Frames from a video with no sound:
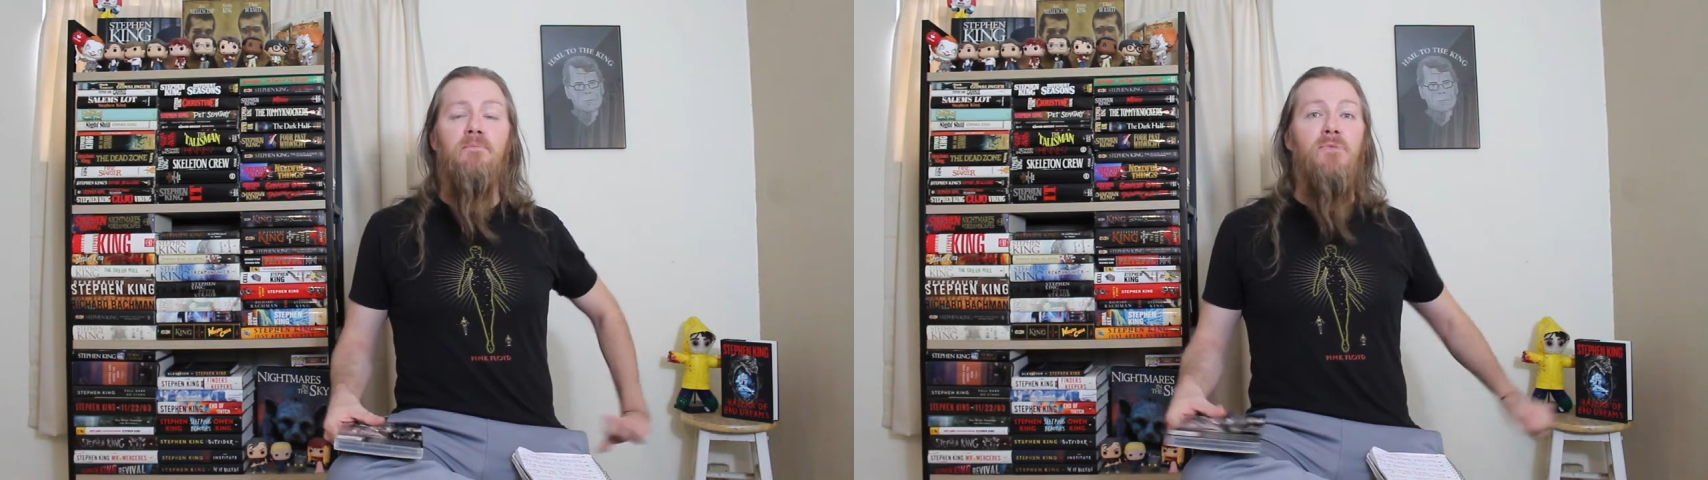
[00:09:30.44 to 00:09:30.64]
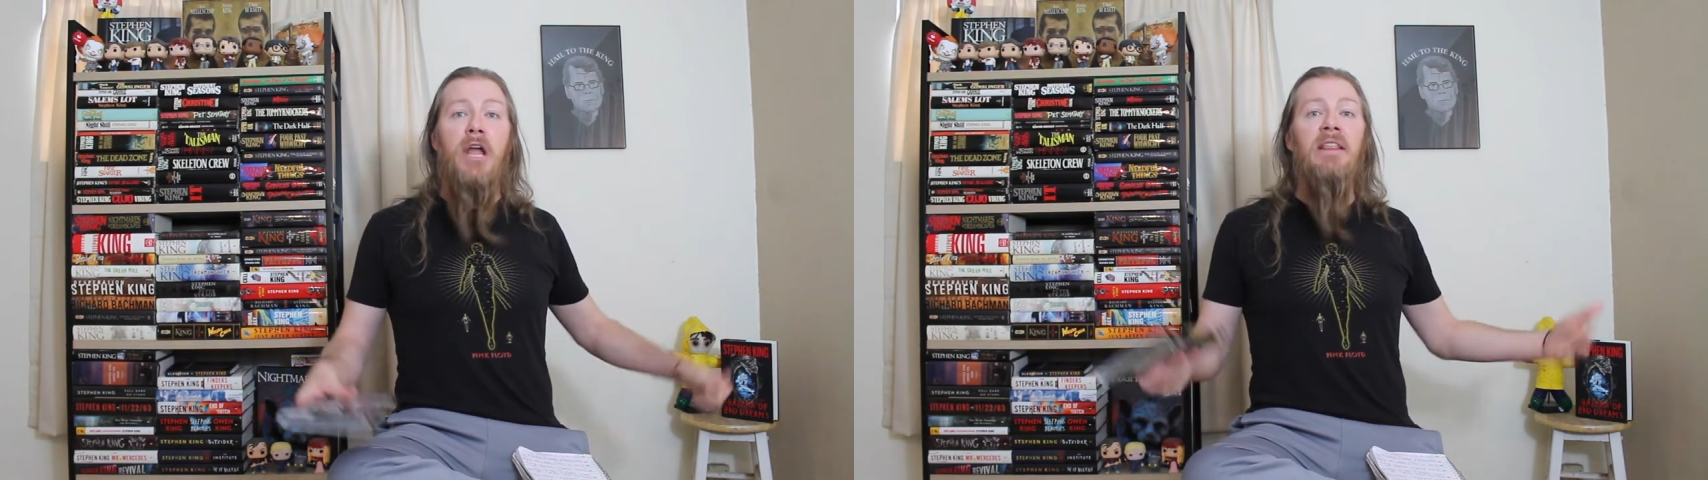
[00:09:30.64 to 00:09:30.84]

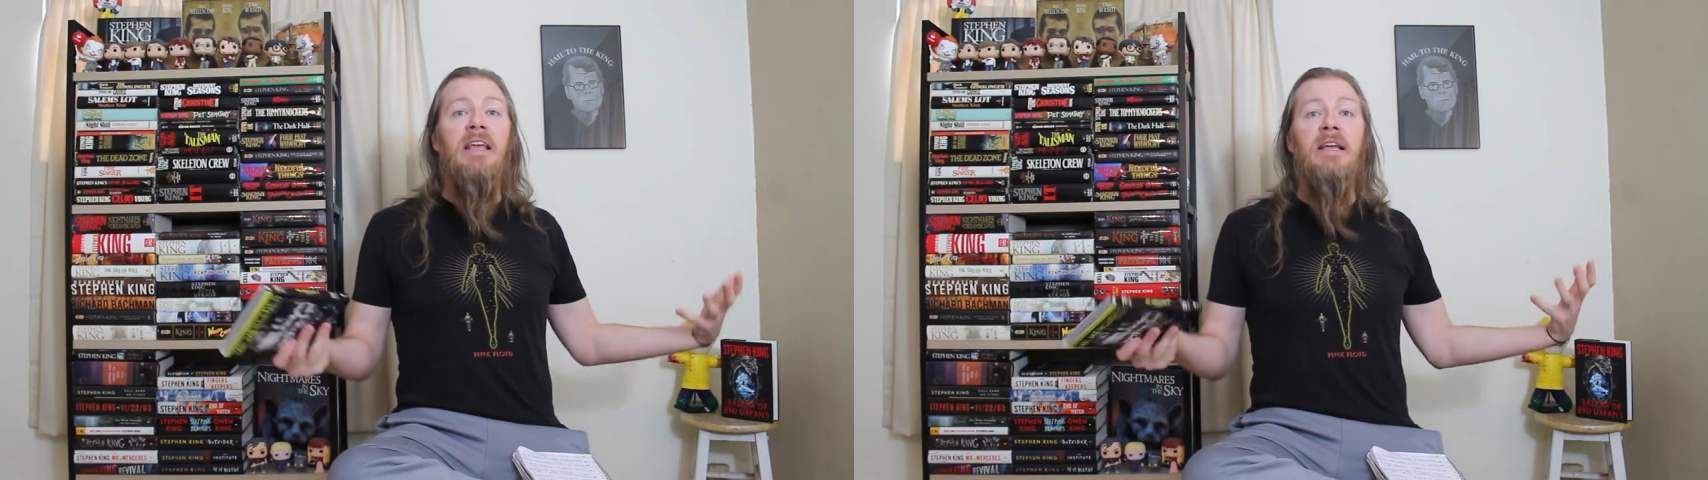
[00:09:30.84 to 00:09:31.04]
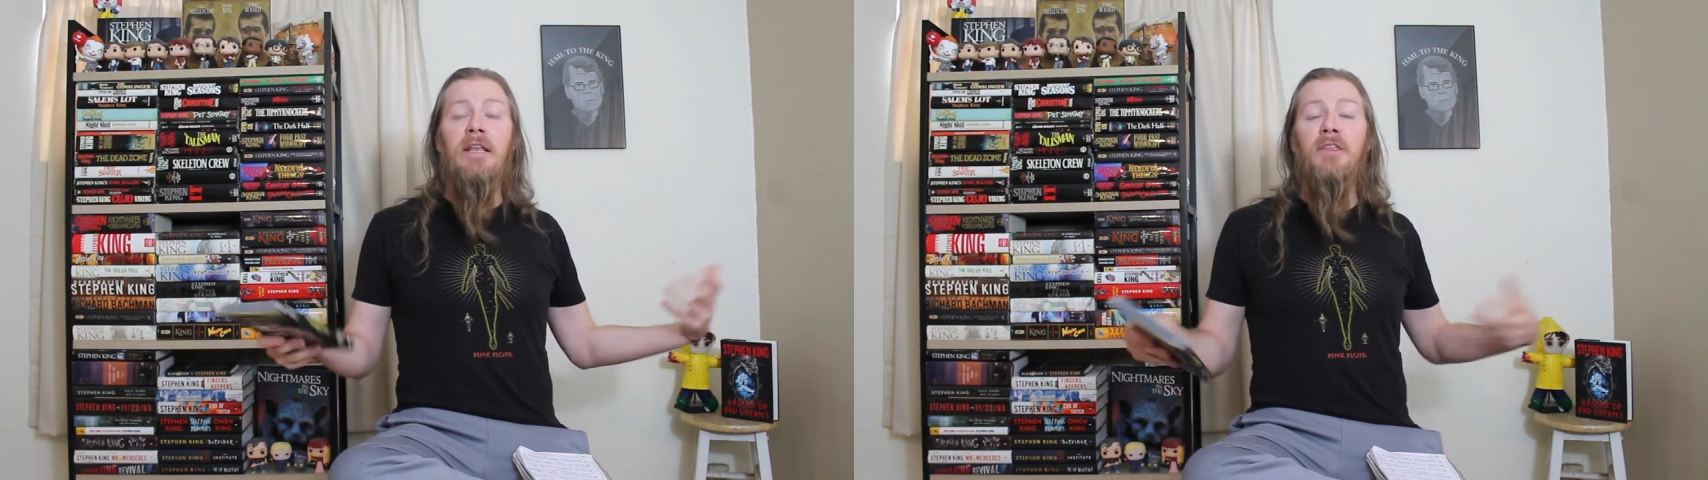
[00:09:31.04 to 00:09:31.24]

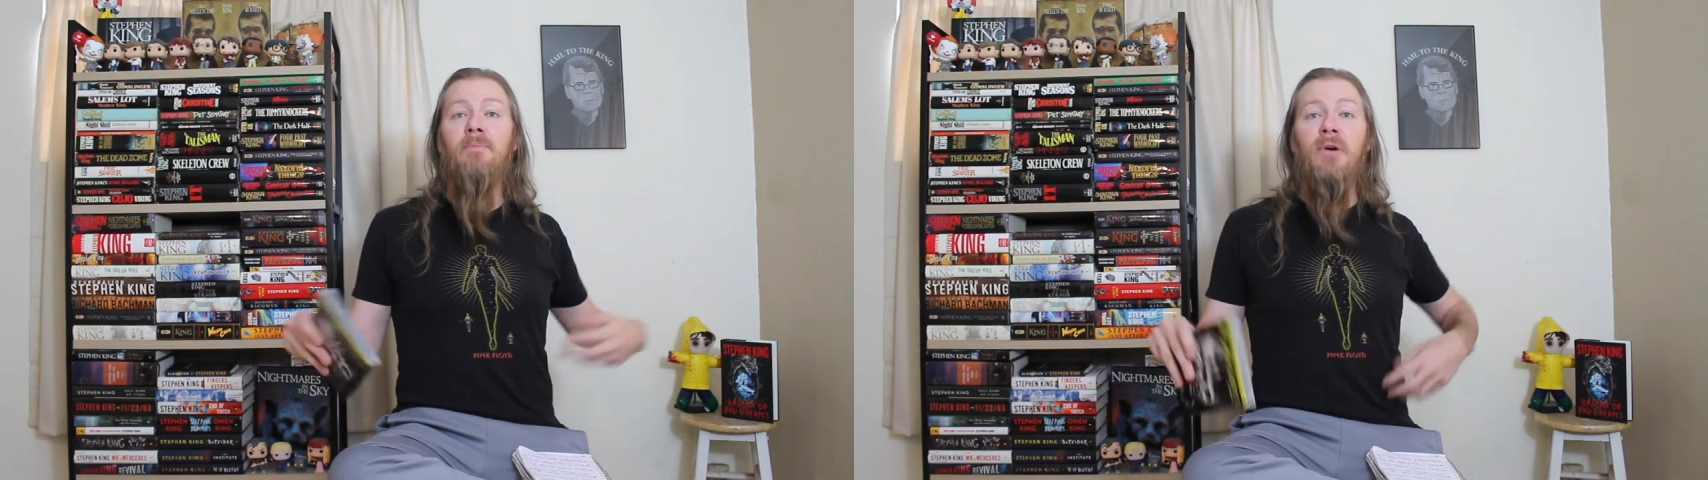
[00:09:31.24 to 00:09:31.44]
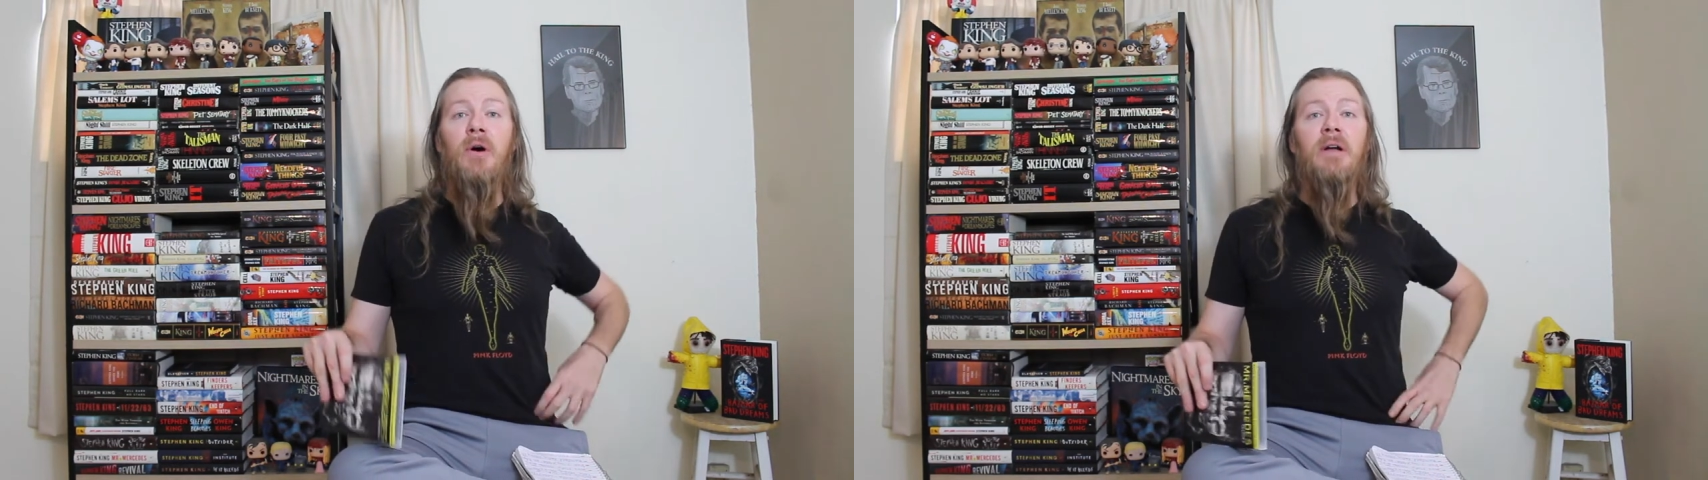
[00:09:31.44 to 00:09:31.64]
nothing in the
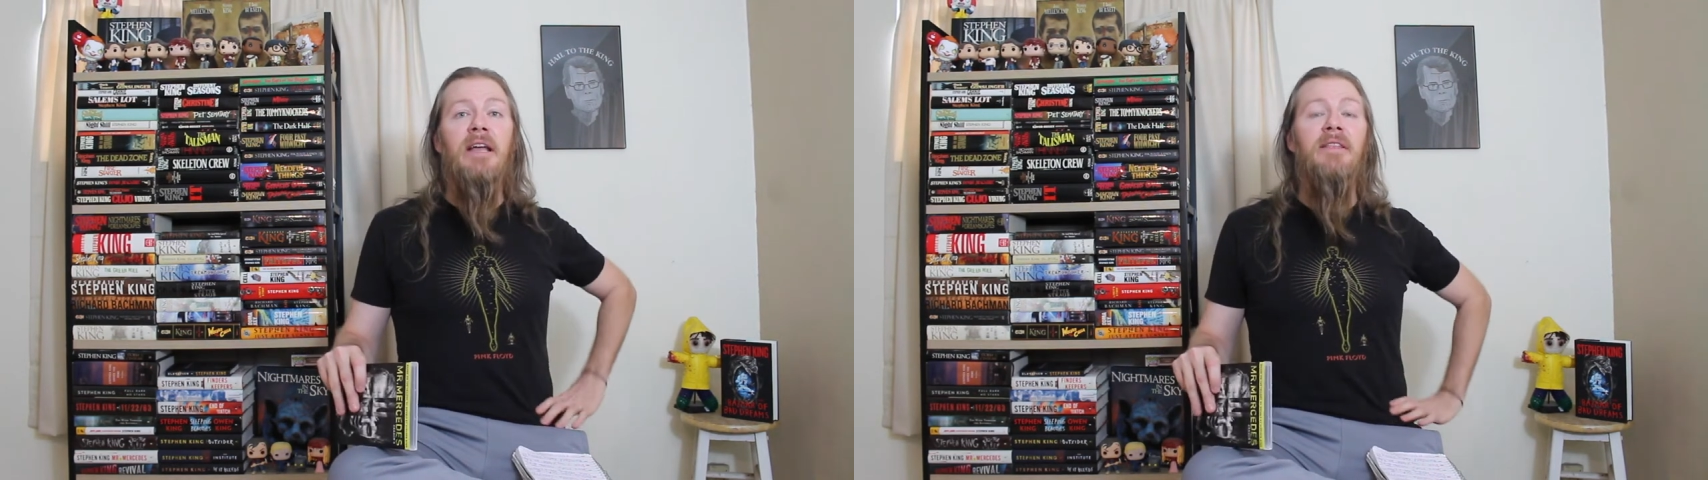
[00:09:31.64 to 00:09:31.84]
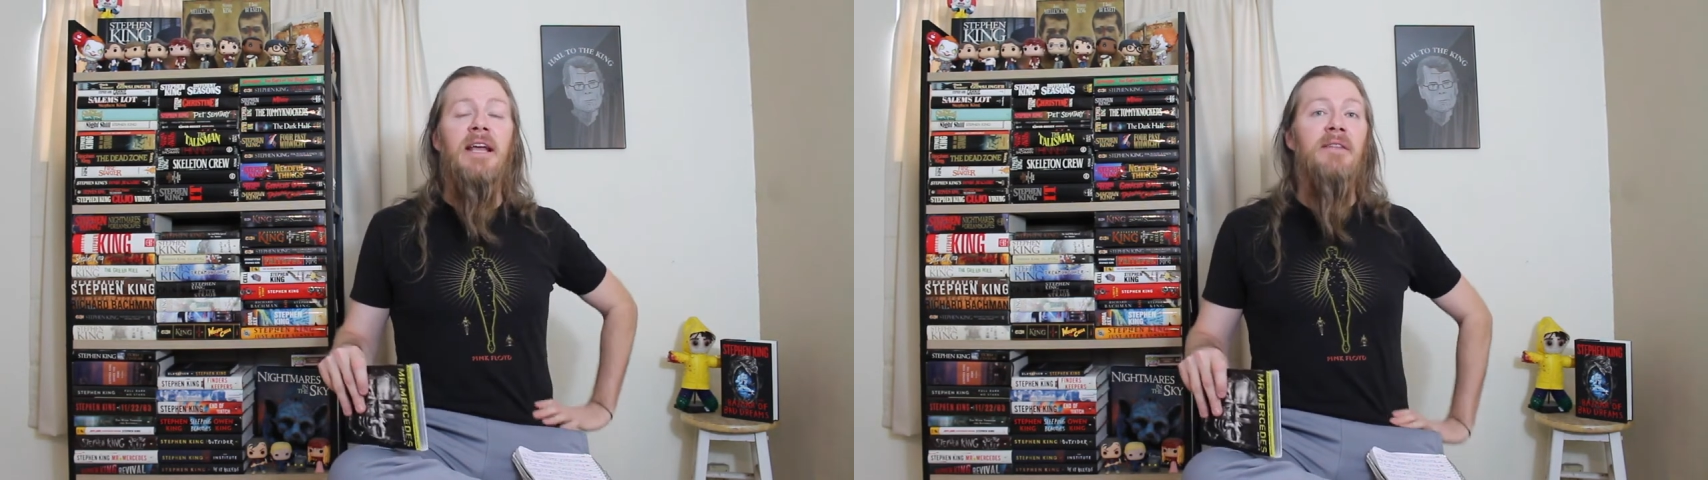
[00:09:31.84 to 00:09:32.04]
book
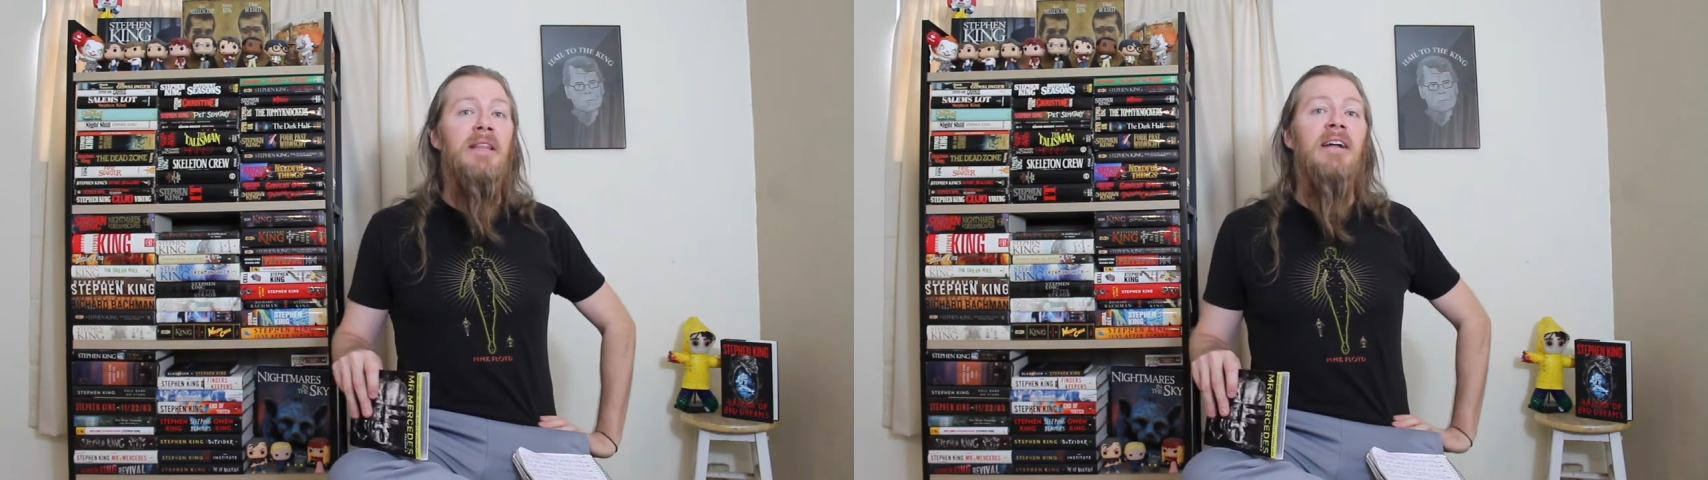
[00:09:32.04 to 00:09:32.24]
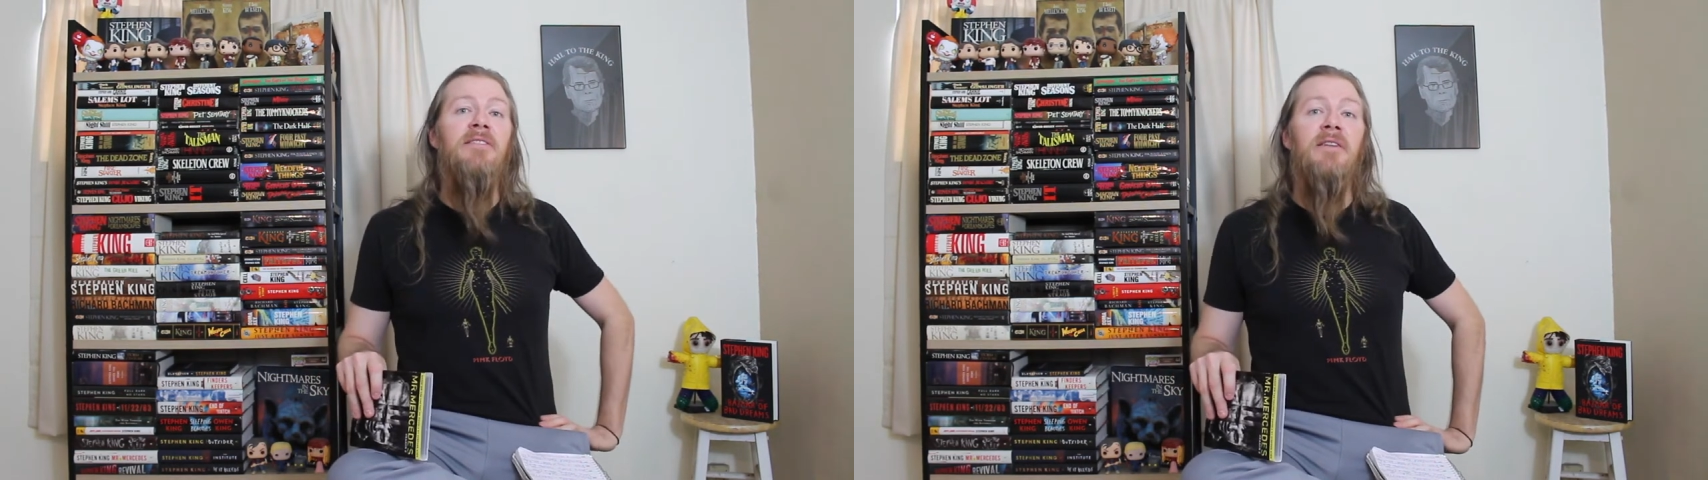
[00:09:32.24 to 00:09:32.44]
in, in
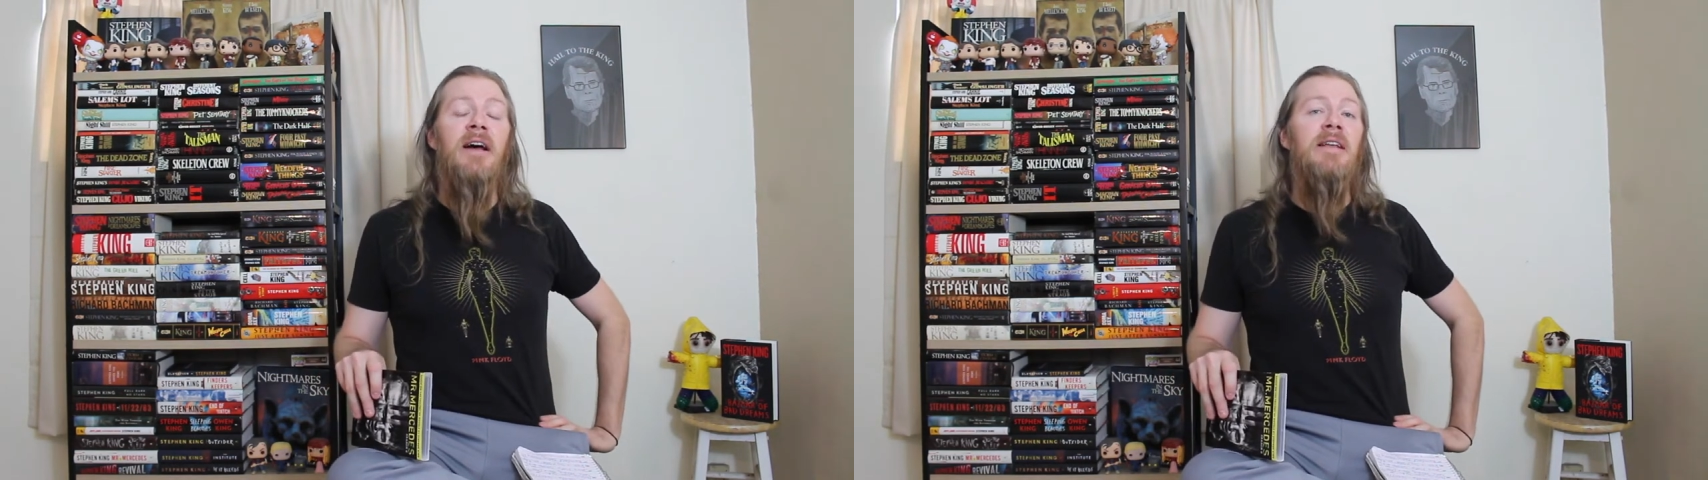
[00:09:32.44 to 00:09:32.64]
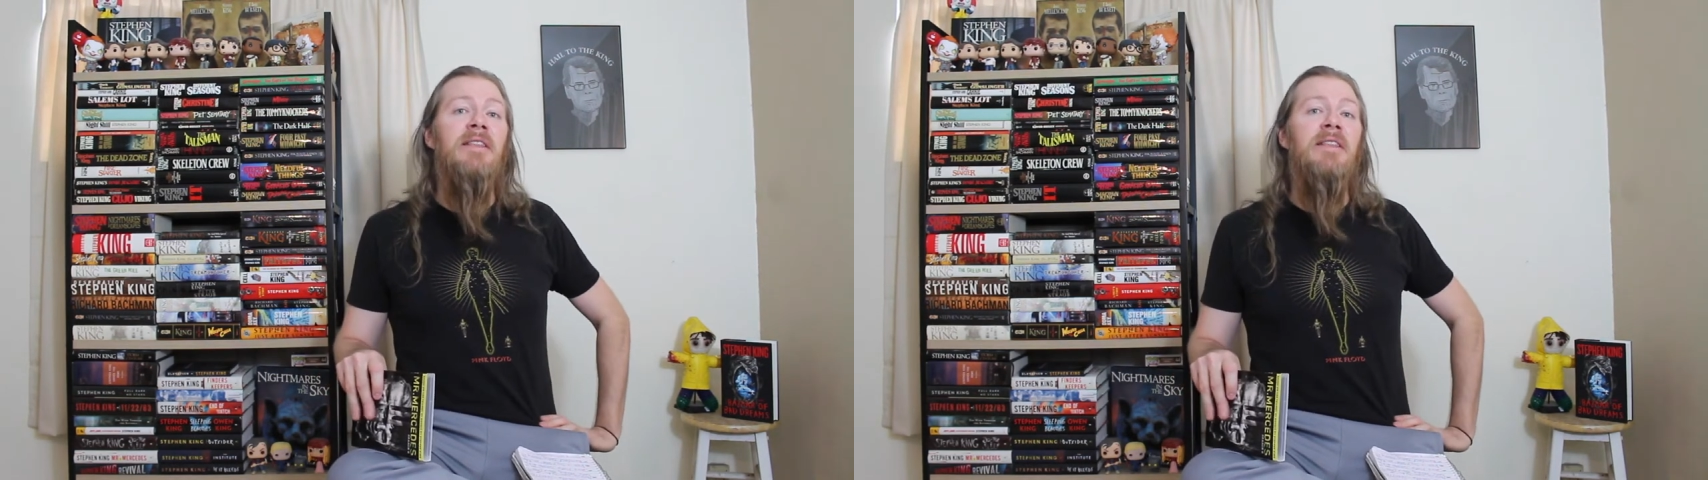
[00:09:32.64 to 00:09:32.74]
that uh,